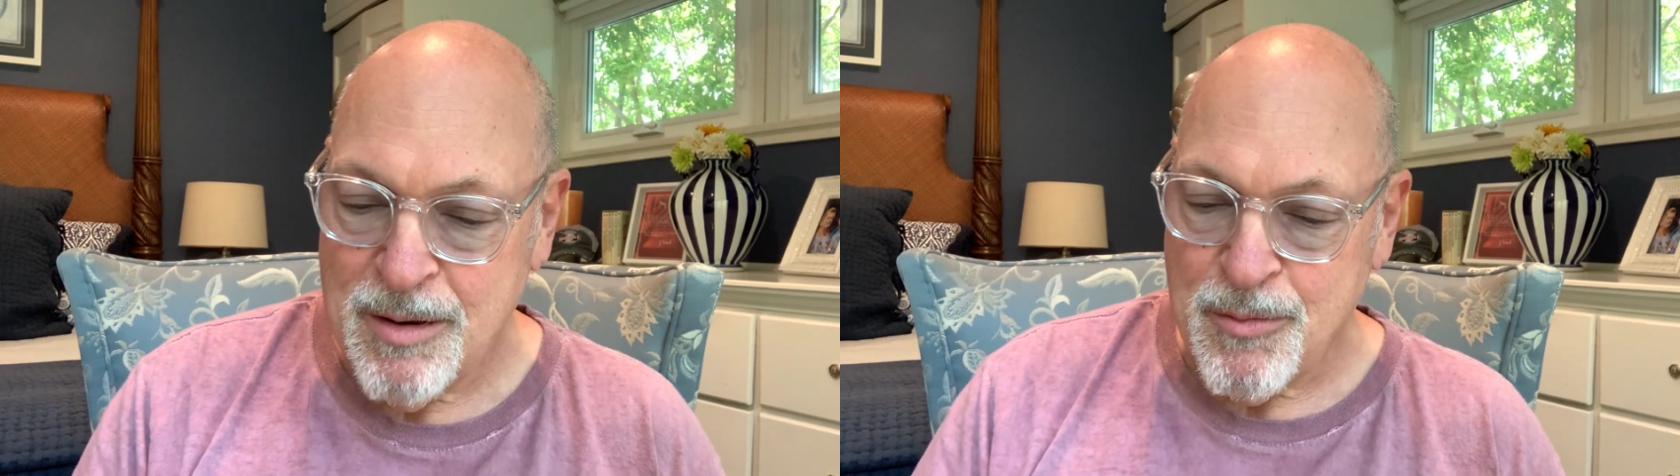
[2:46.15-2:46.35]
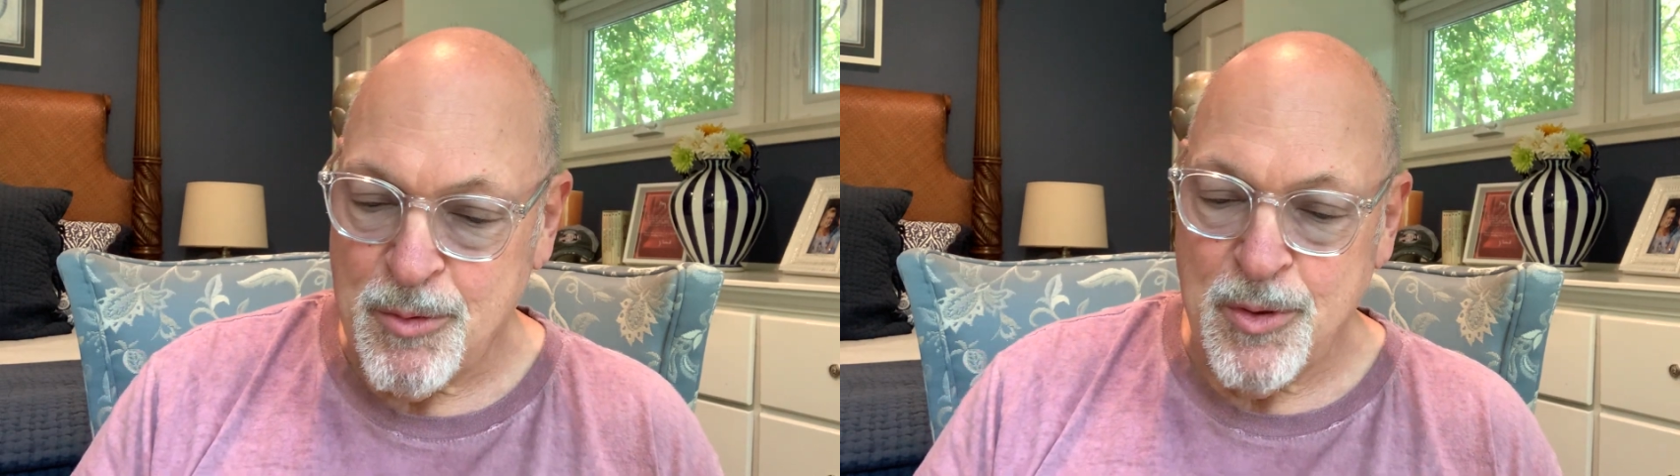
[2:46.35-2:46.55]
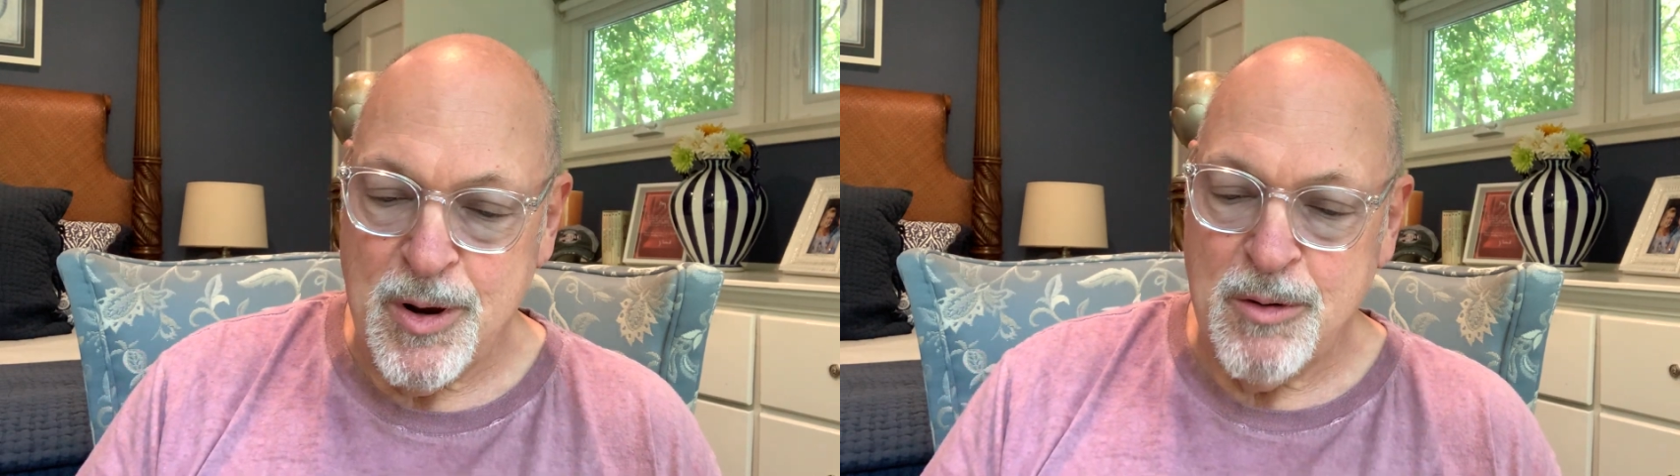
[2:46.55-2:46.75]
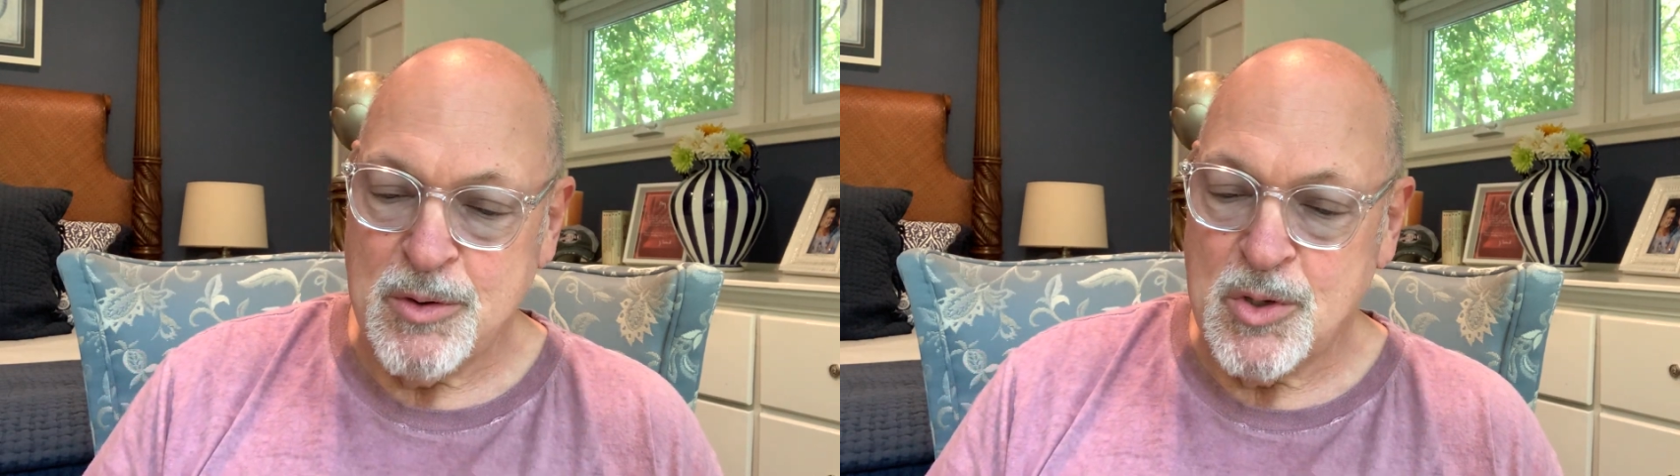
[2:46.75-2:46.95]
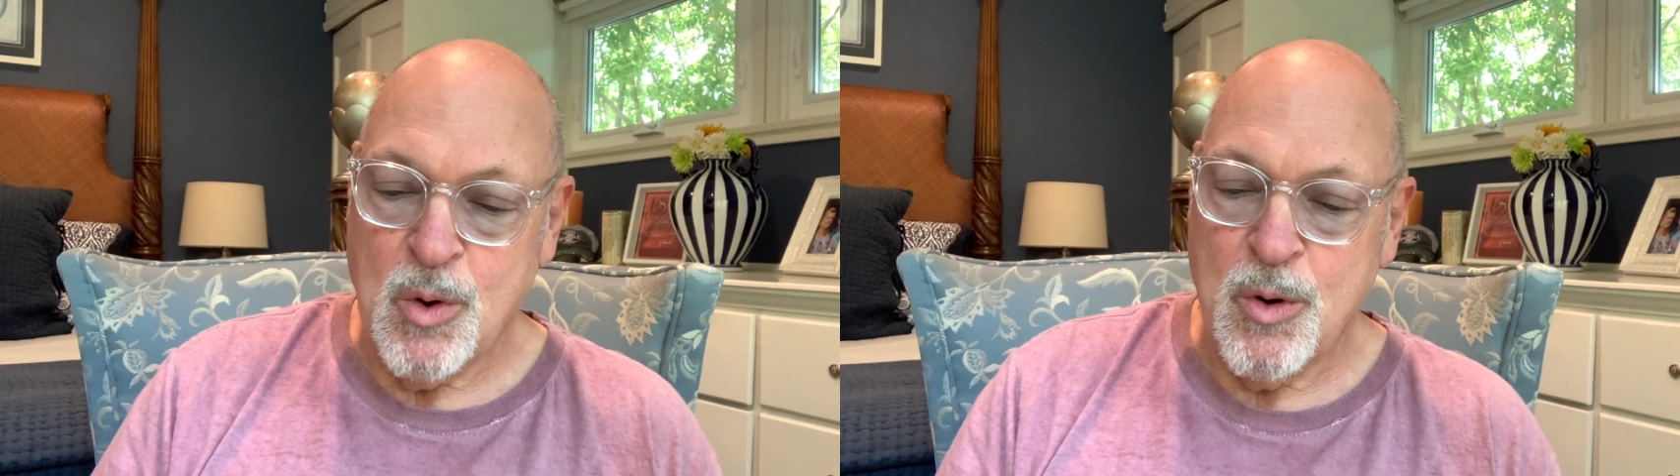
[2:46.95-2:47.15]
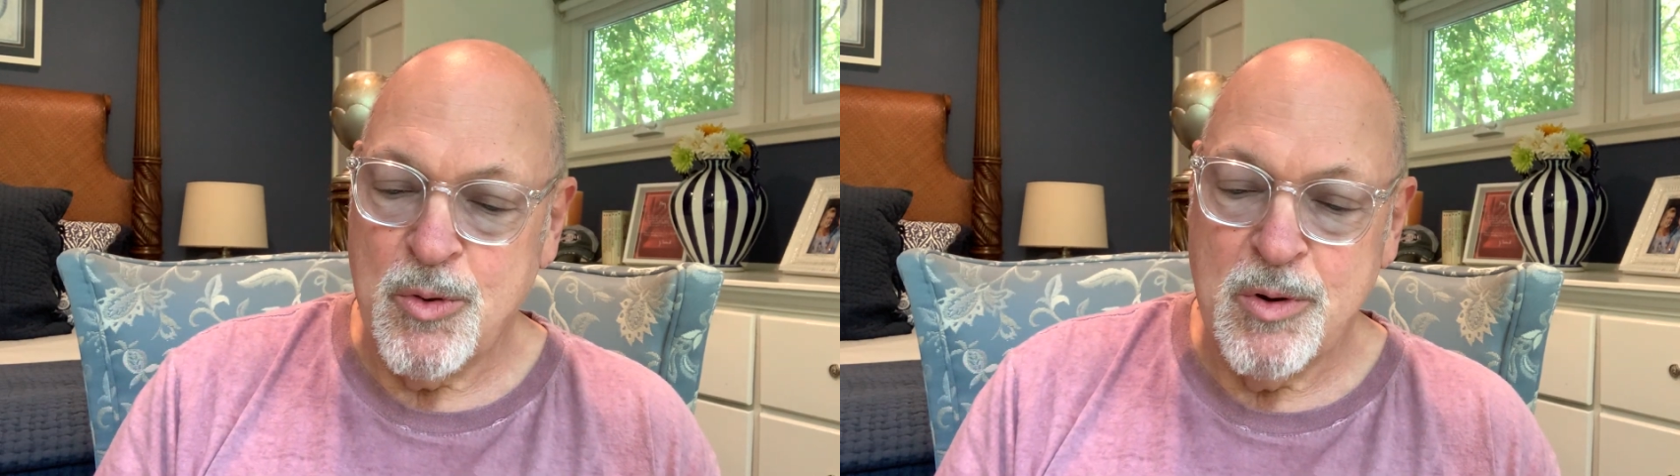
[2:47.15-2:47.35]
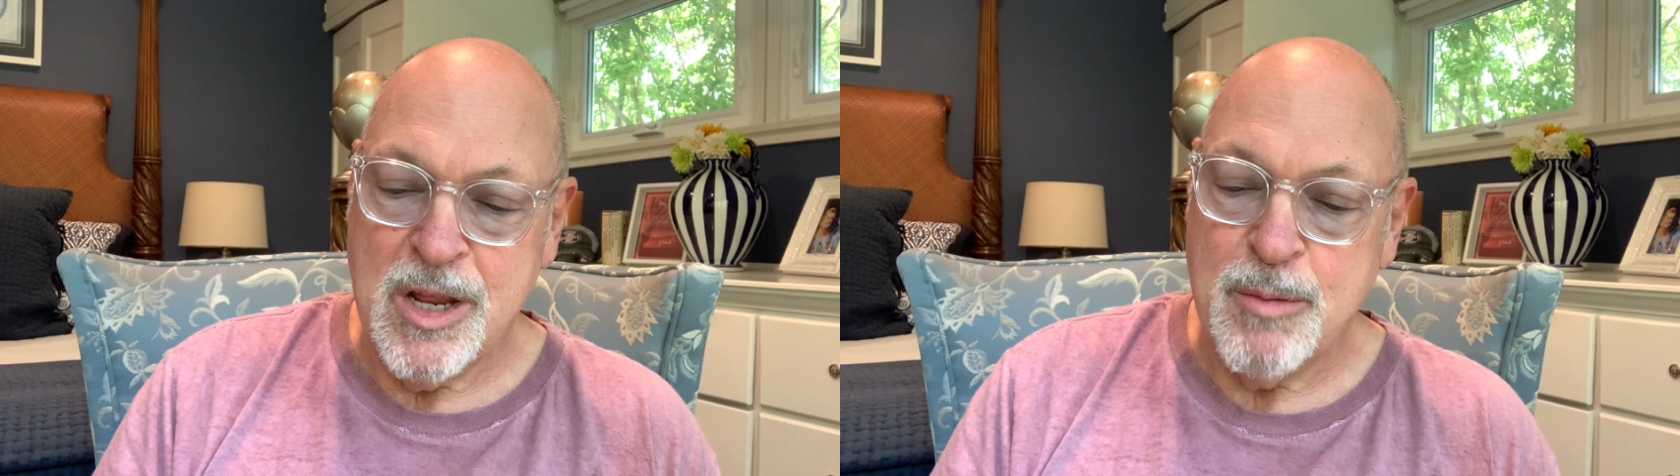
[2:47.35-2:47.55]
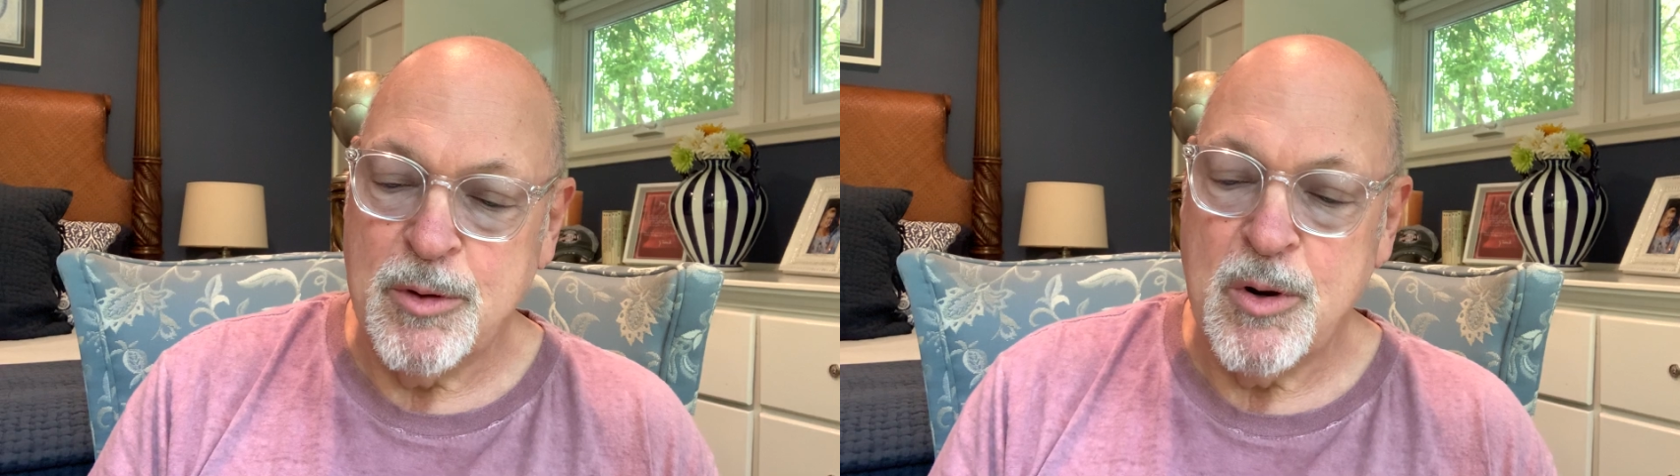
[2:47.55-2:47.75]
for there is no other
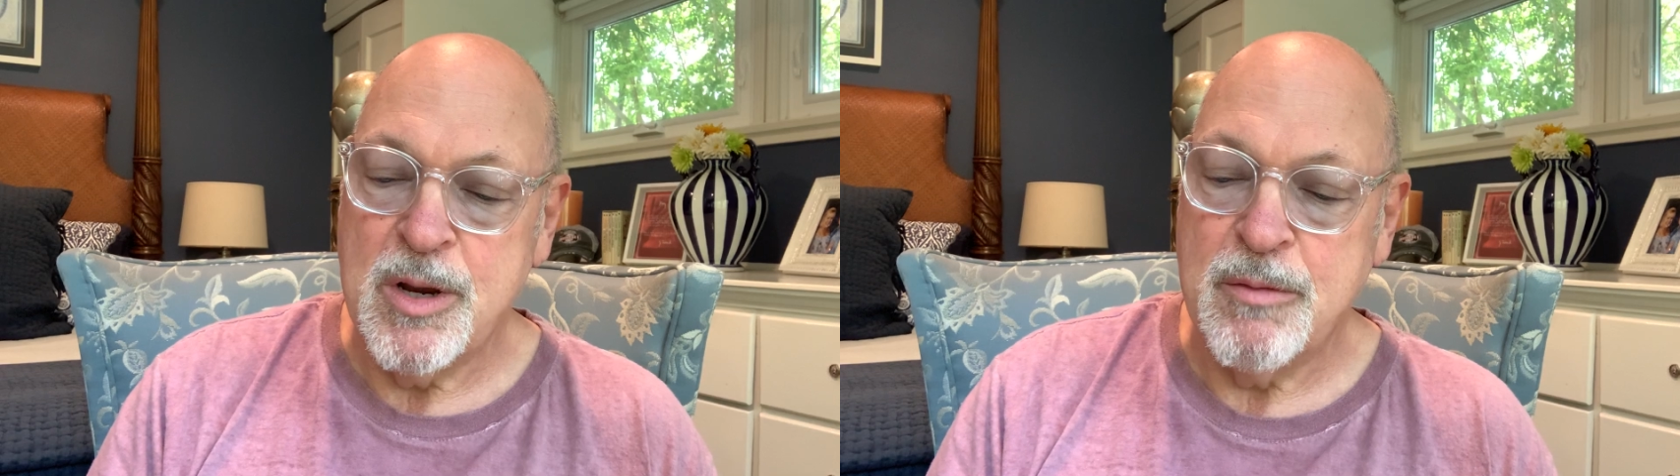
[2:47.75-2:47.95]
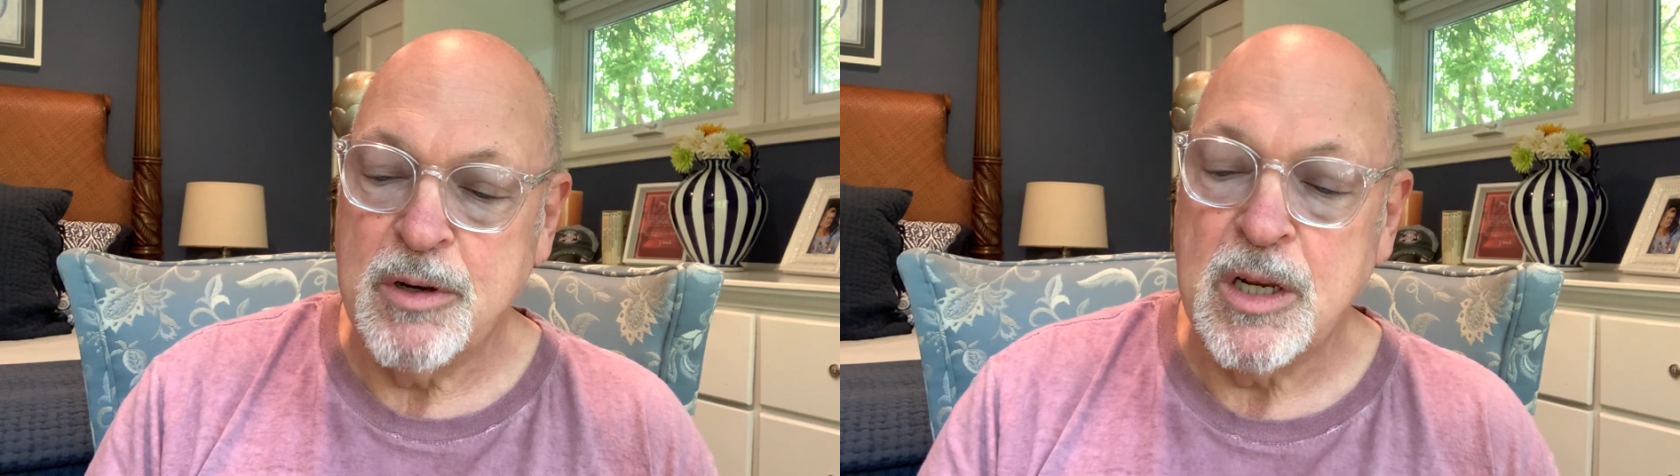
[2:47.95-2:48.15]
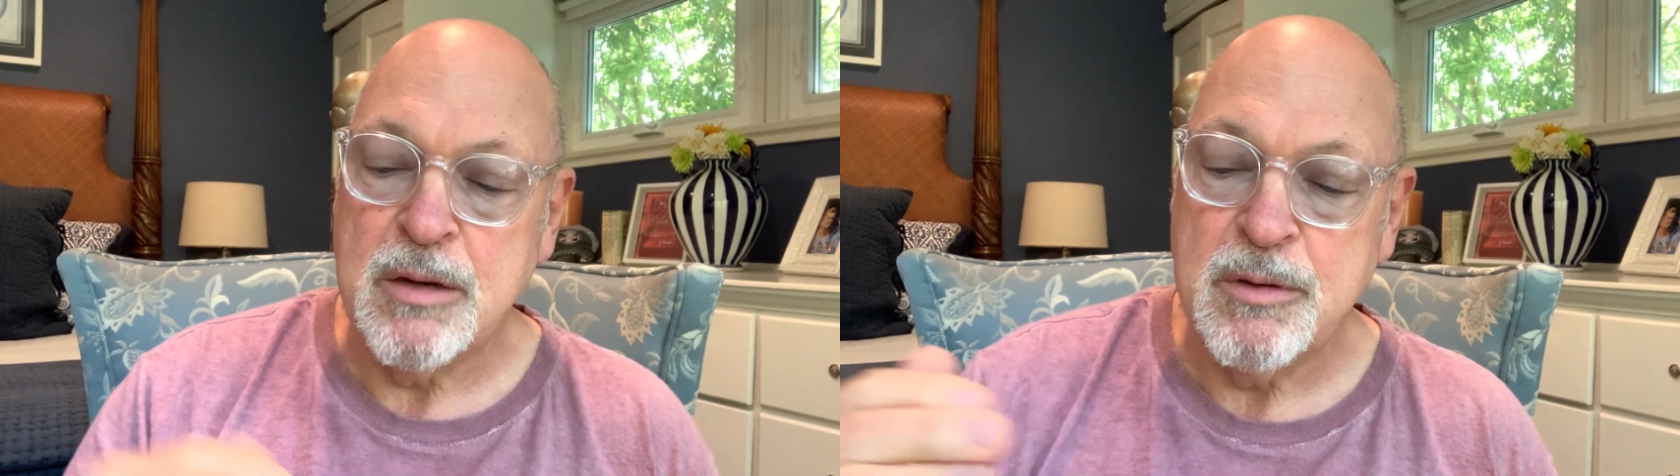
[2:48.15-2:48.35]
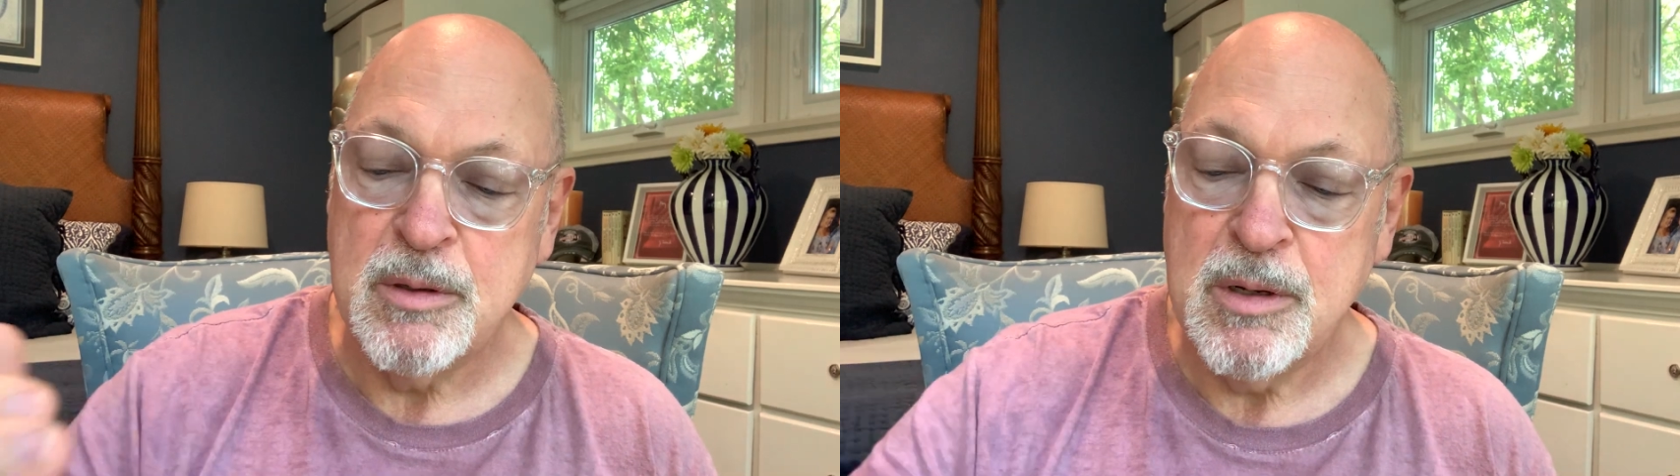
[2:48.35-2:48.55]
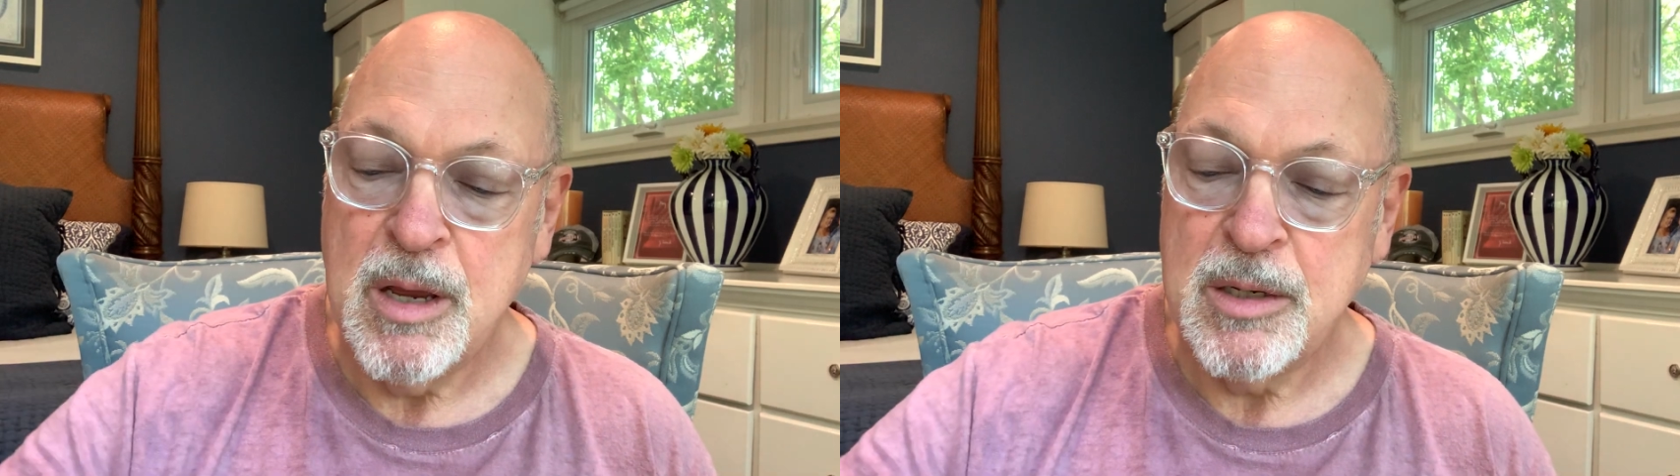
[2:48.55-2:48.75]
name under heaven given